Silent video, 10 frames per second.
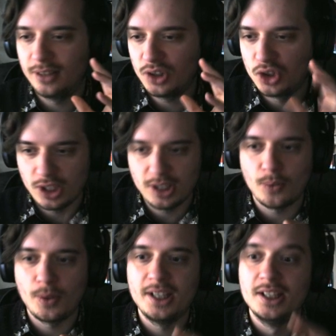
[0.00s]
cheat
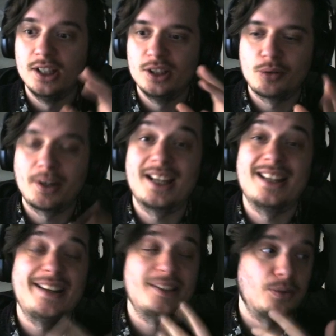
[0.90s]
away so I get a
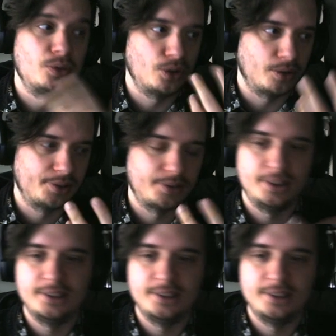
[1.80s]
nice result, right?